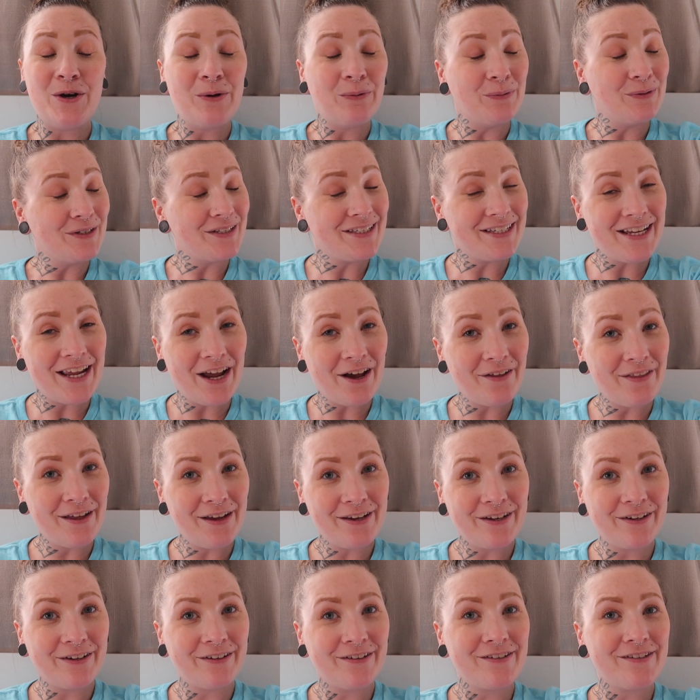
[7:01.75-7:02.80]
we'll see how
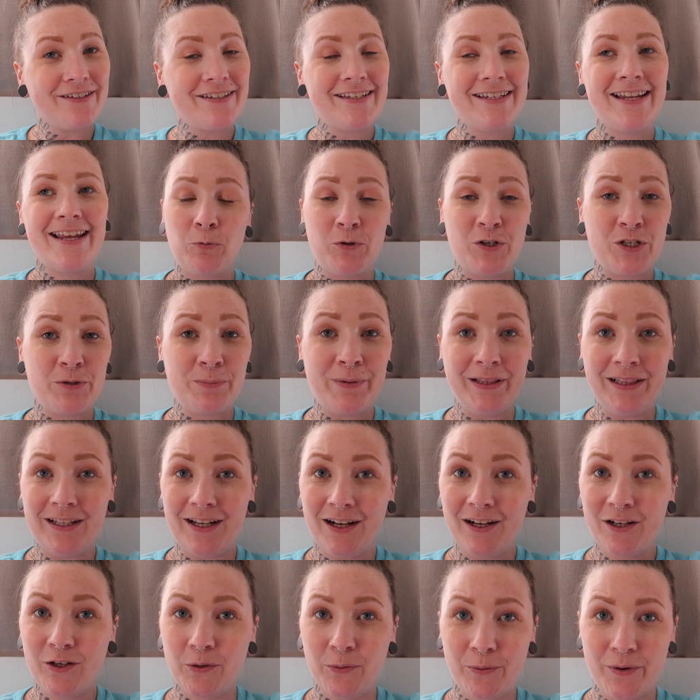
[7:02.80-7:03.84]
that goes. Wish me
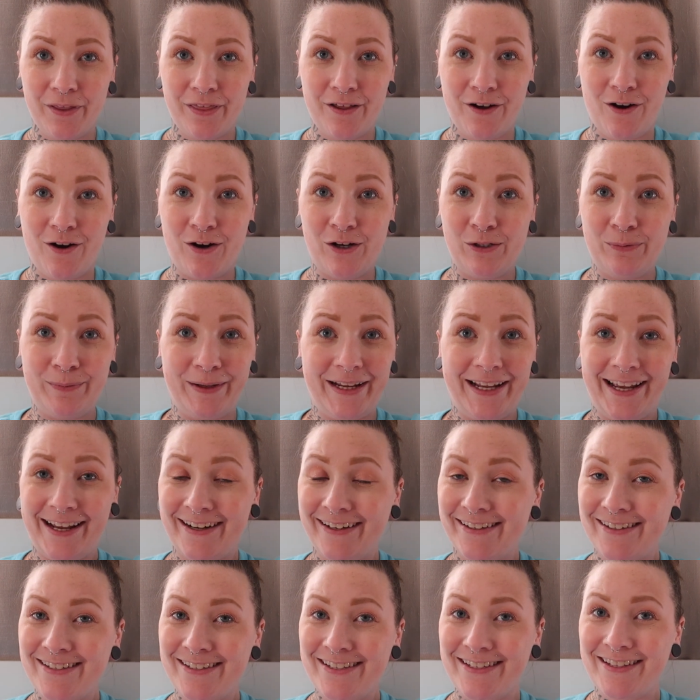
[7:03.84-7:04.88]
luck with all my
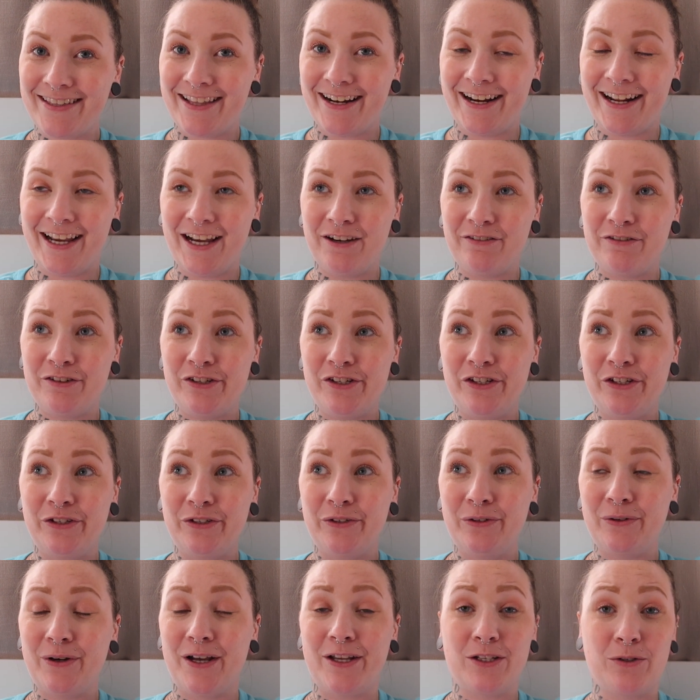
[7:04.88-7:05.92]
edits that I have to
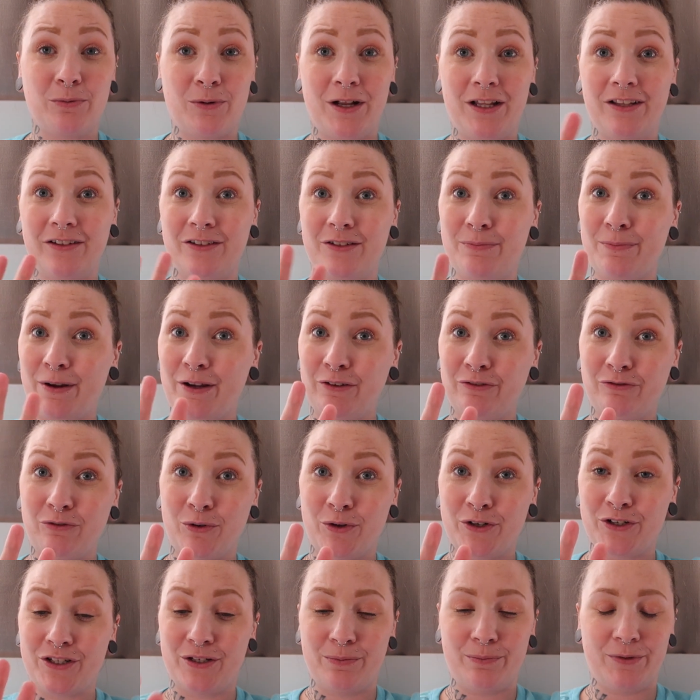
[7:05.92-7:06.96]
do, as well as my
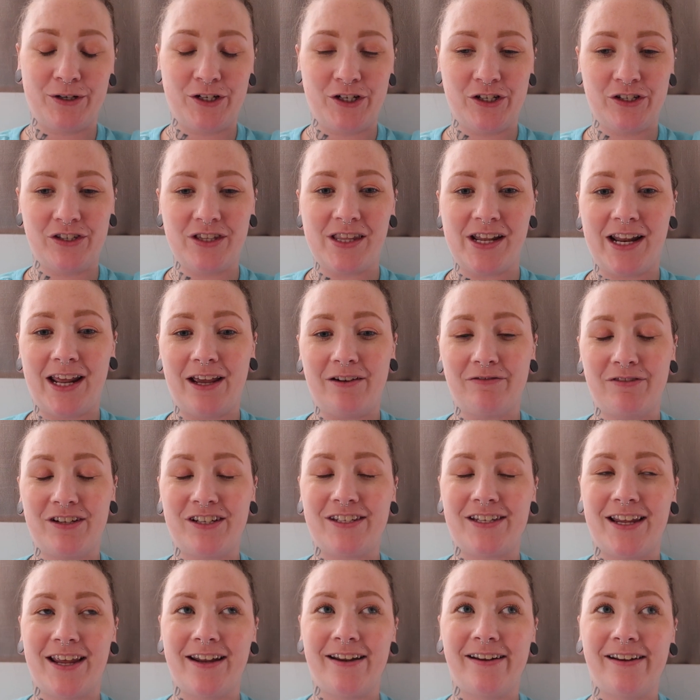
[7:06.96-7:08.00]
4 submissions that I have to
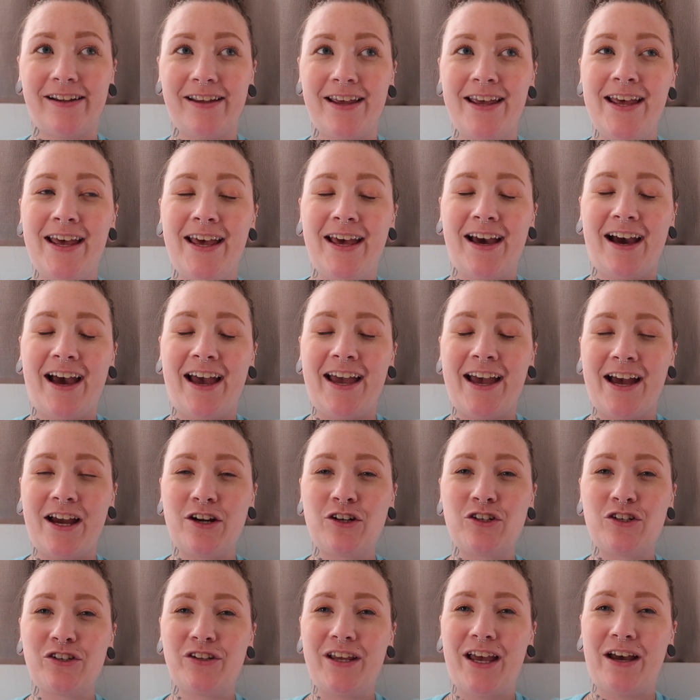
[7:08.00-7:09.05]
send. I
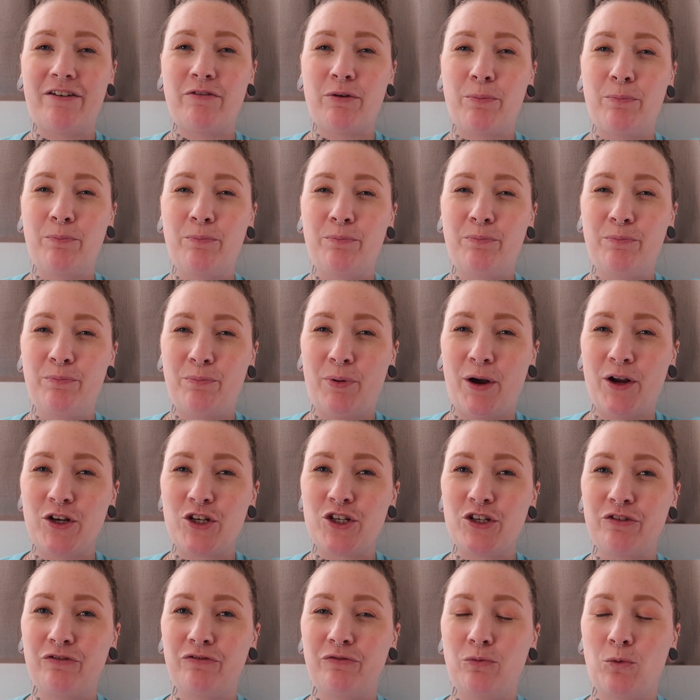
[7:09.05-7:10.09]
actually have a
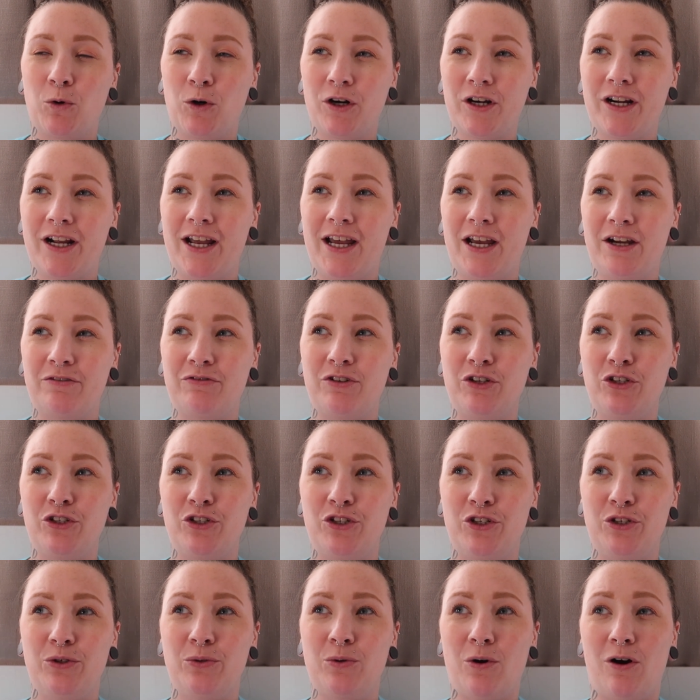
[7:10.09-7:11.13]
bunch of work I have to
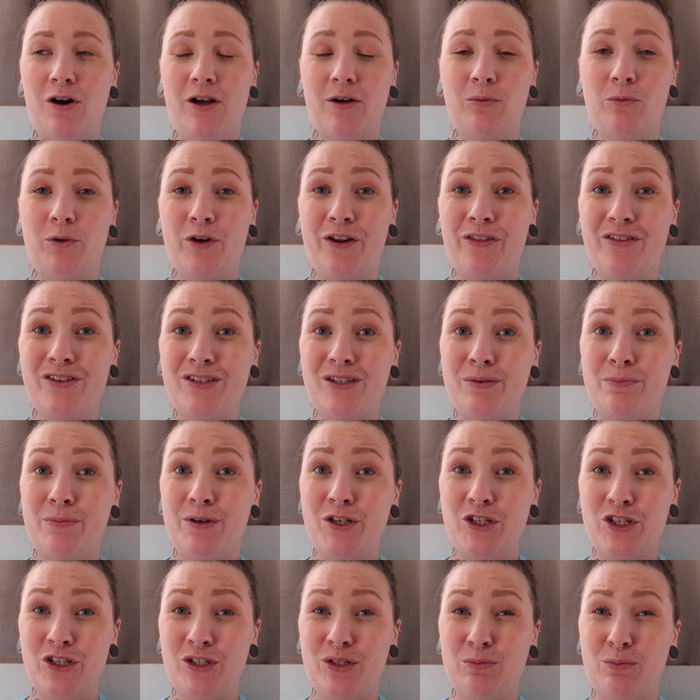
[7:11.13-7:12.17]
do on one of the
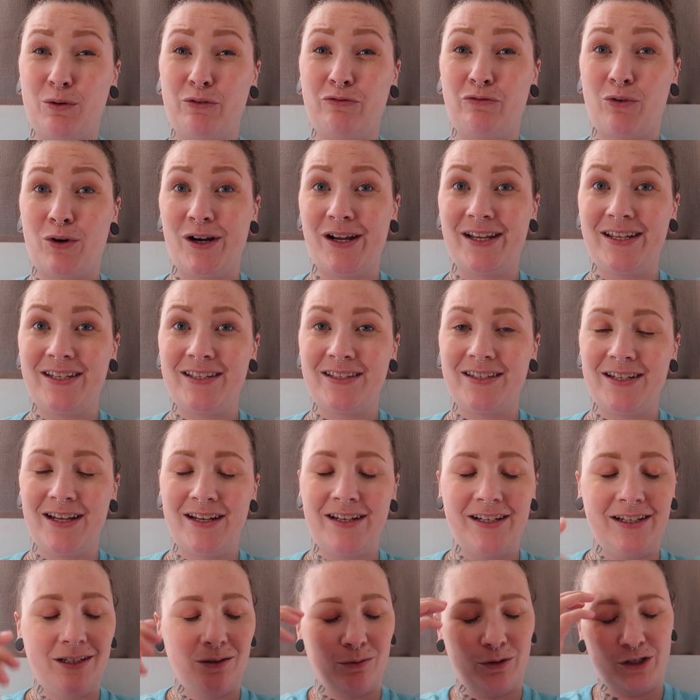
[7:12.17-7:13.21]
submissions before I can
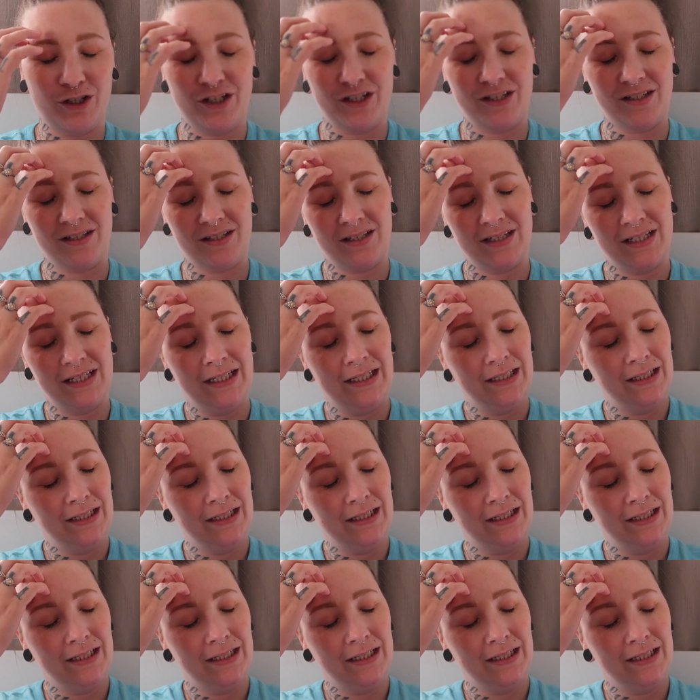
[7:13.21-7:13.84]
send it, which is